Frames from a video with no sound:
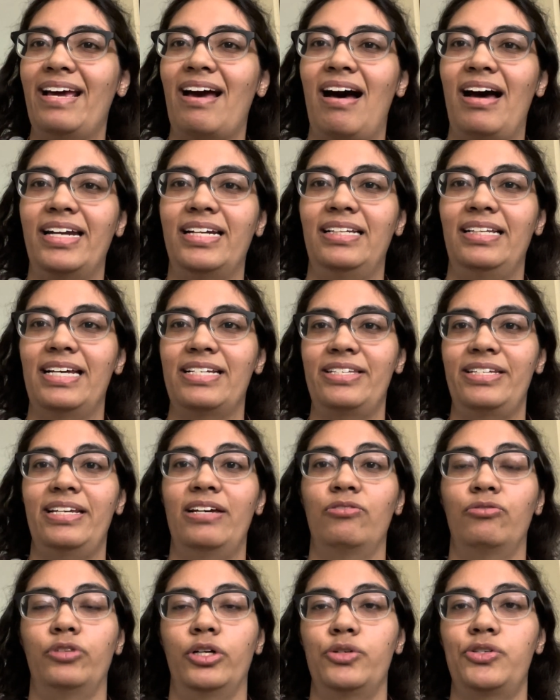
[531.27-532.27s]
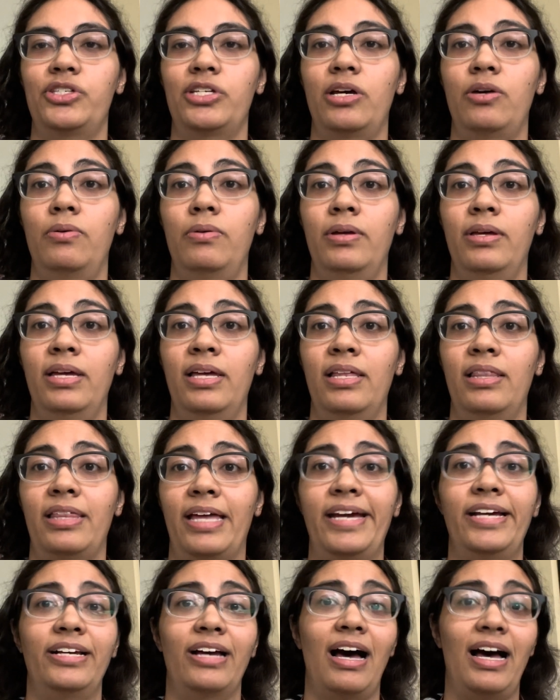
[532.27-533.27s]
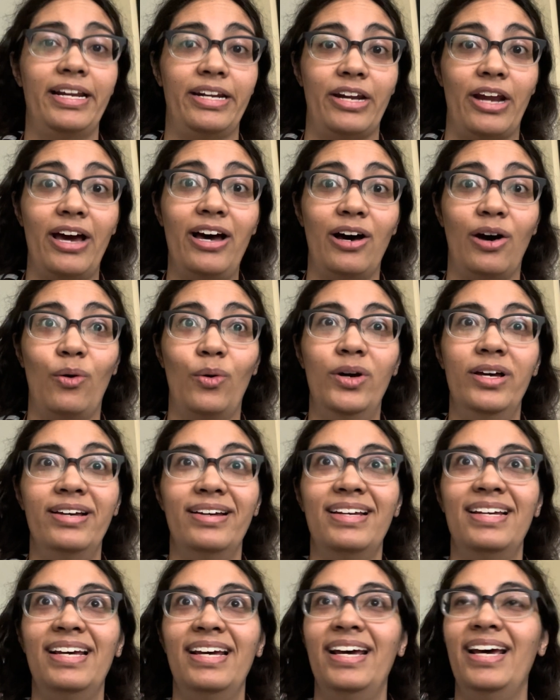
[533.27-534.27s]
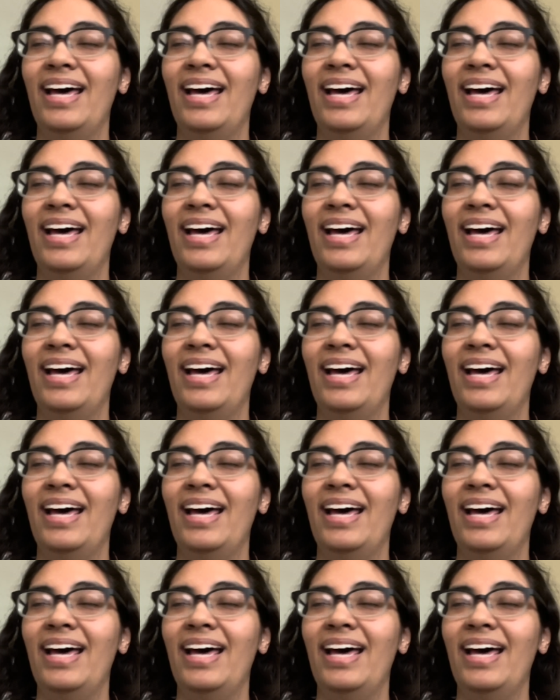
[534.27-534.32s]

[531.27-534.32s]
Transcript: on Alessia Russo? Thank God, no.